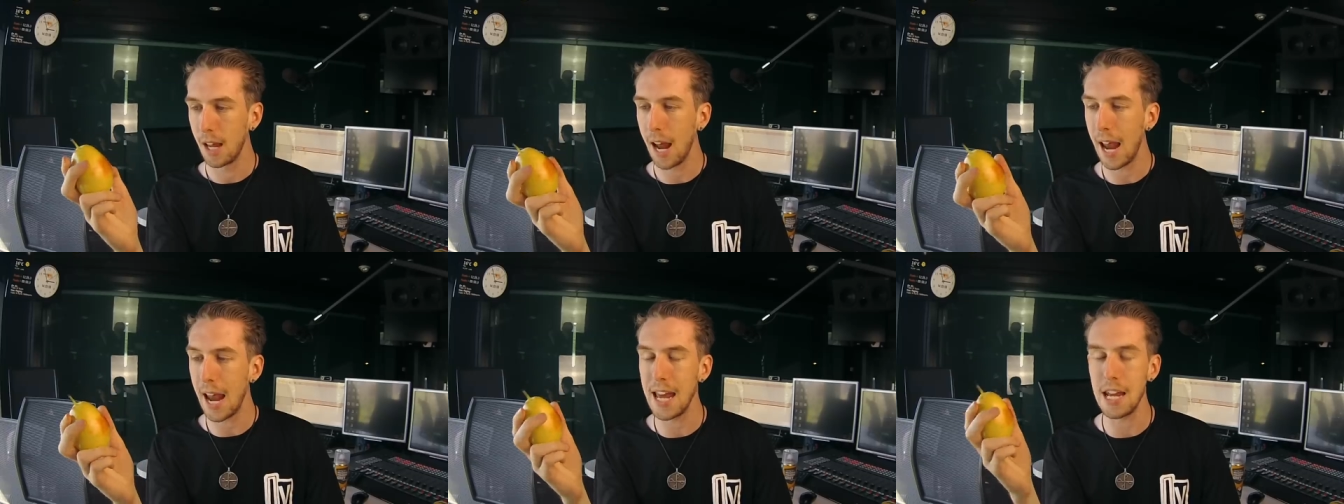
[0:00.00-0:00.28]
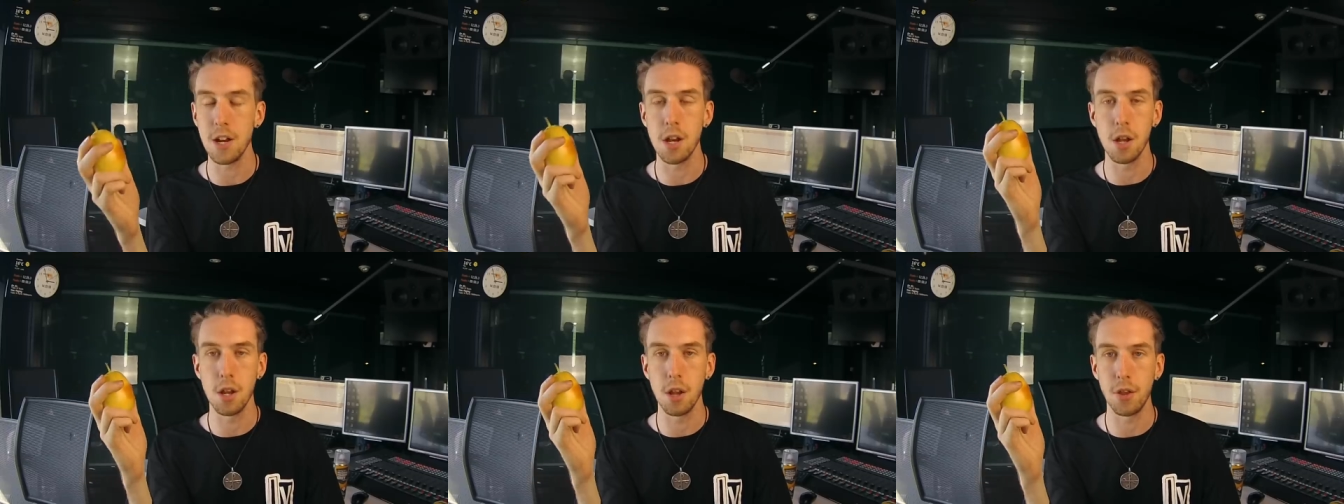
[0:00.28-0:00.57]

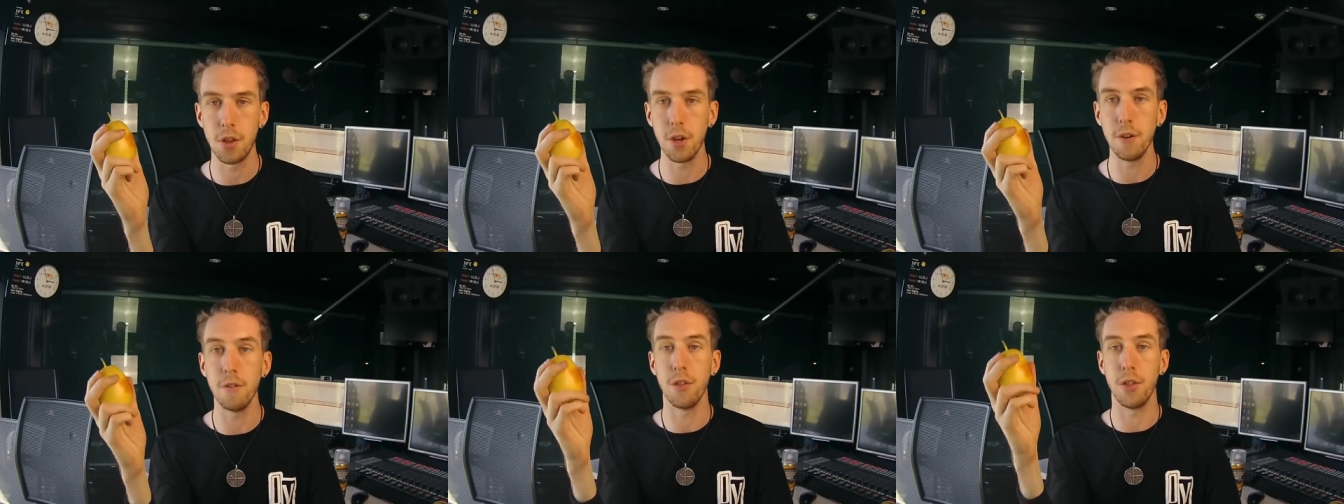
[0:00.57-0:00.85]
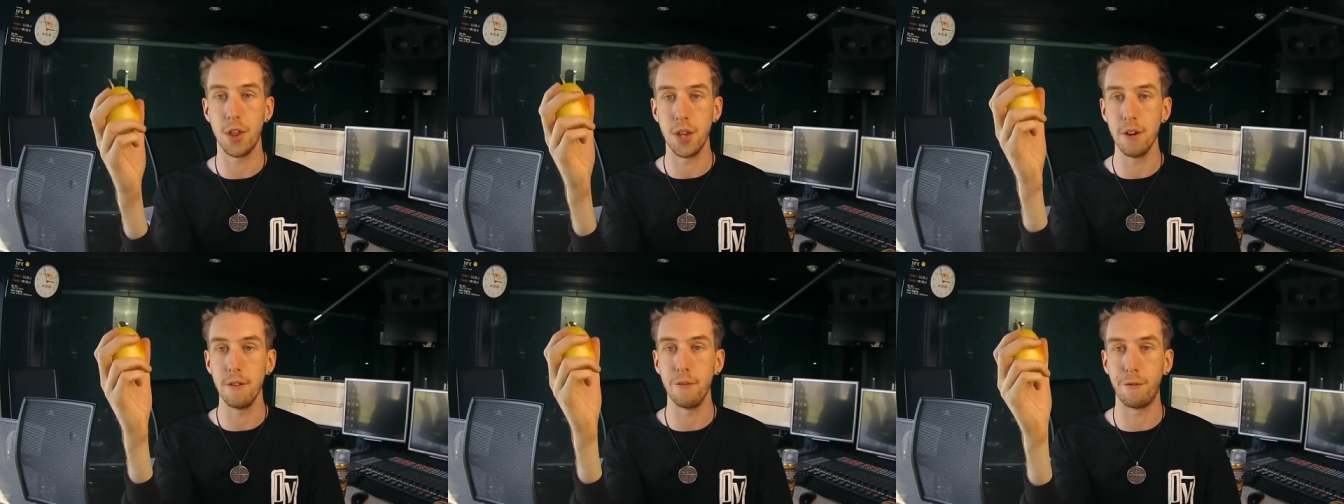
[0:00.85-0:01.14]
And the
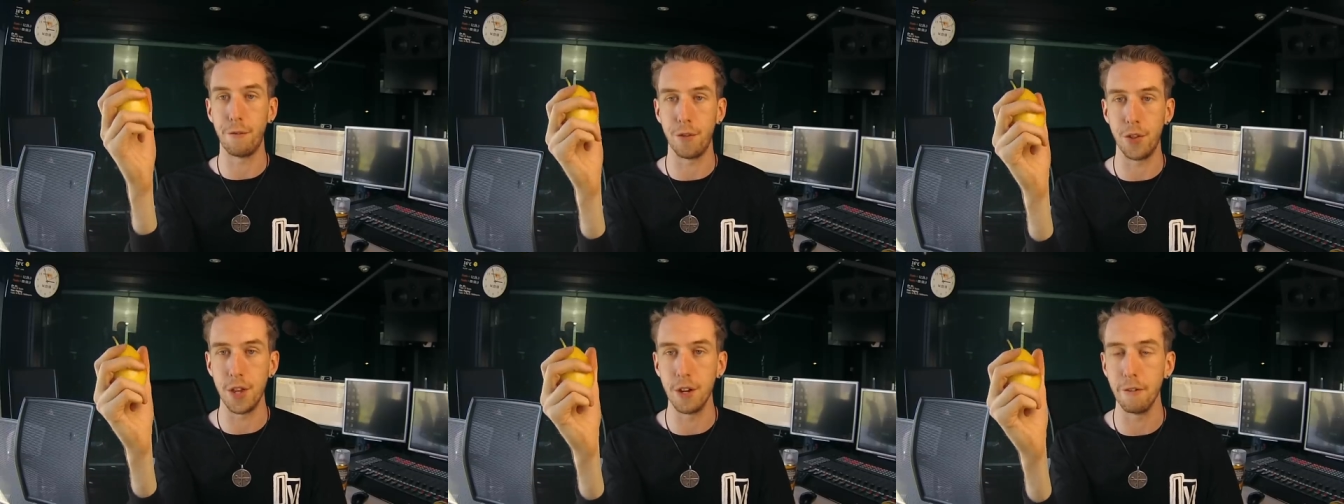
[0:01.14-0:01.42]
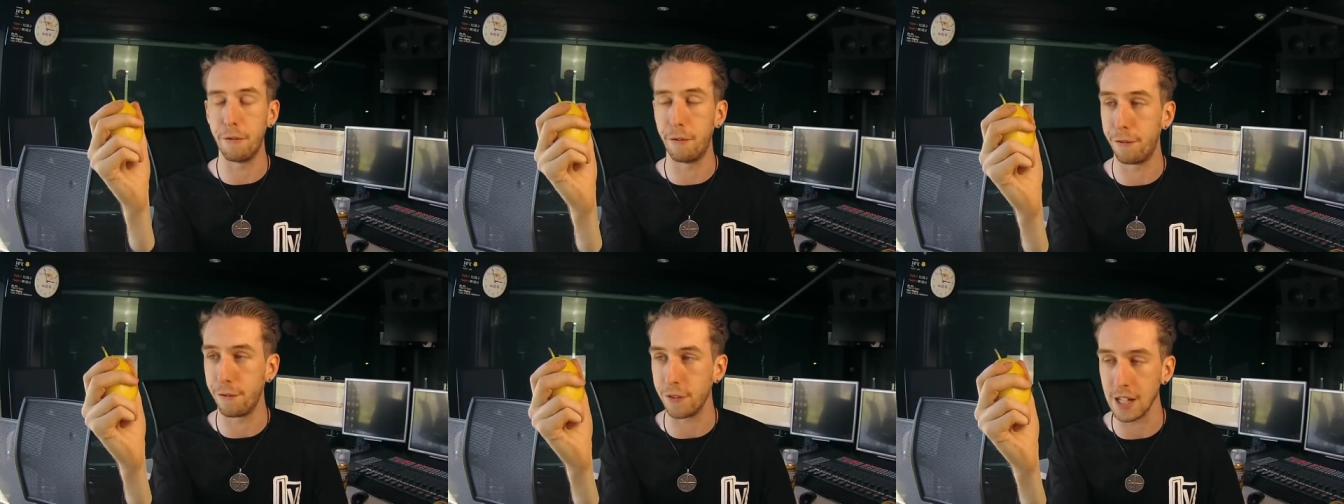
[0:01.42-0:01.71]
the
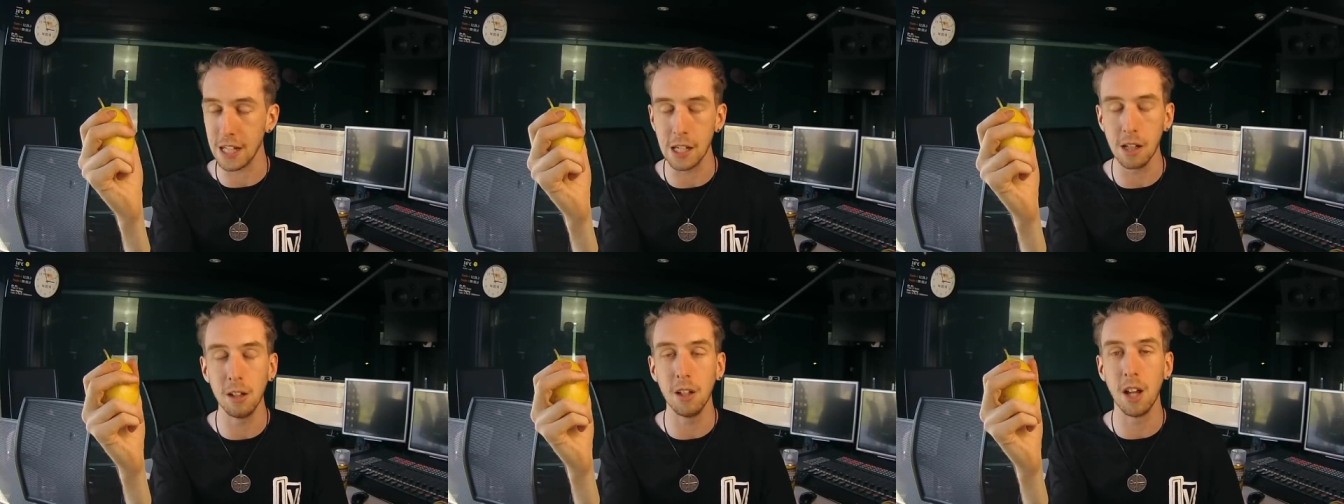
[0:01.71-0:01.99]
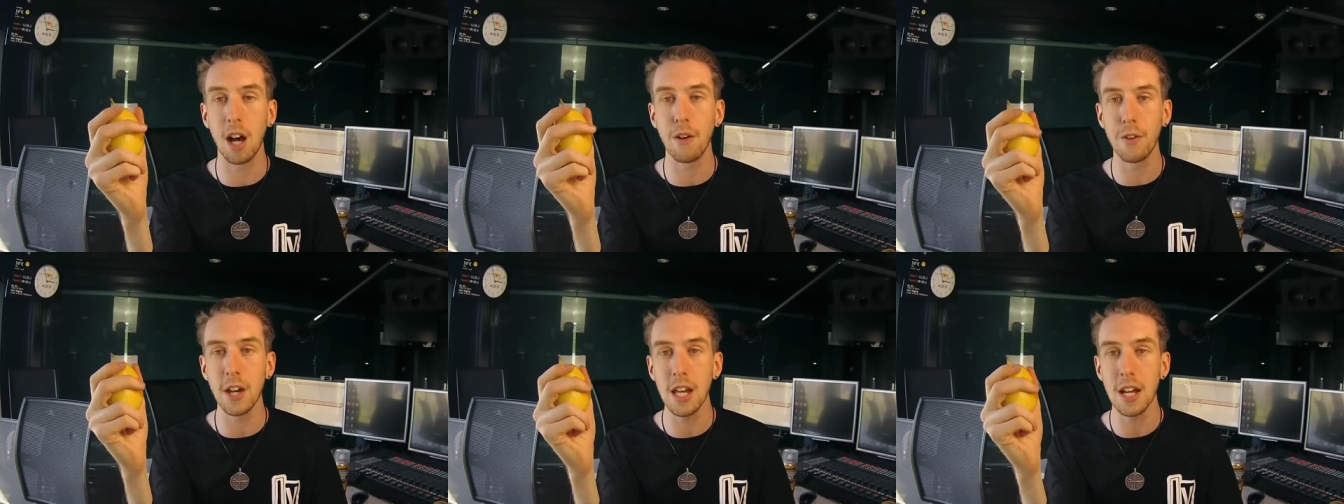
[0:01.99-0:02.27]
the
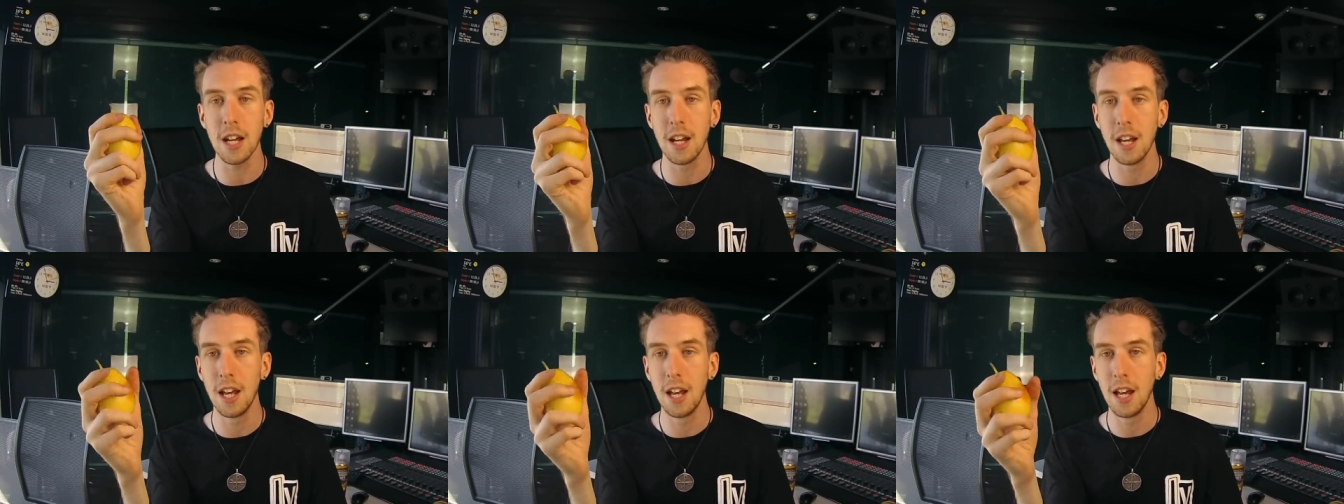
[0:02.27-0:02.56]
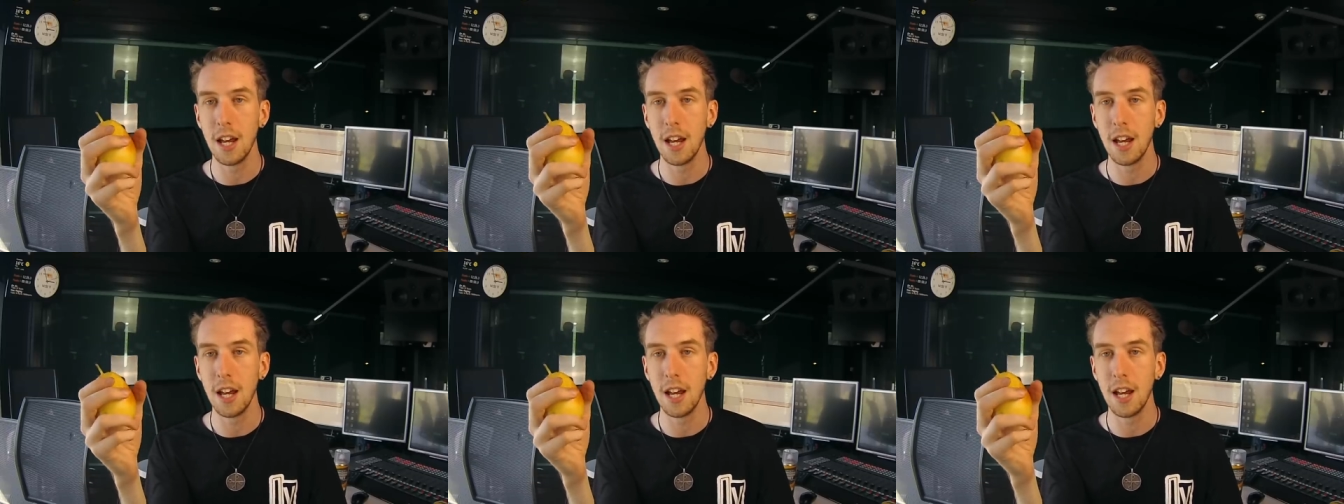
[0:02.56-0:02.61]
feel of it